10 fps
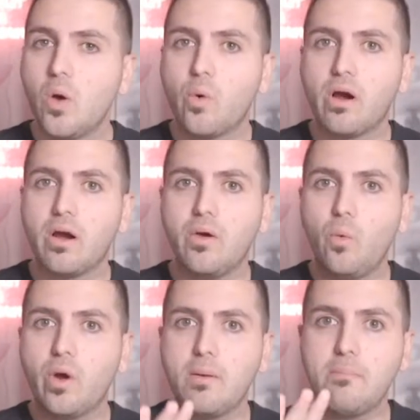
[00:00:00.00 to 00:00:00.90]

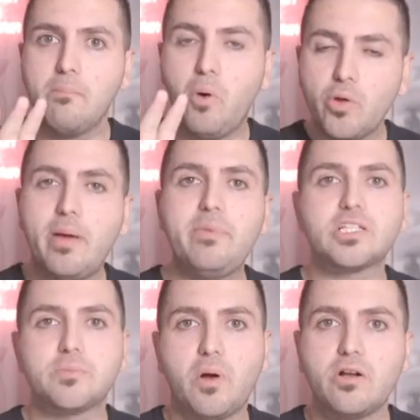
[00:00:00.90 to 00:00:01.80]
where both my
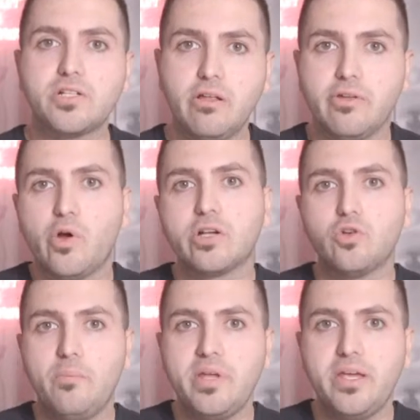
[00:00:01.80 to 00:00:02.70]
business partners, Neil and Nora,
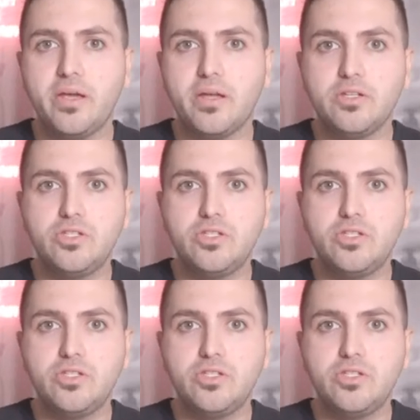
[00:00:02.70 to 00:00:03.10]
told me,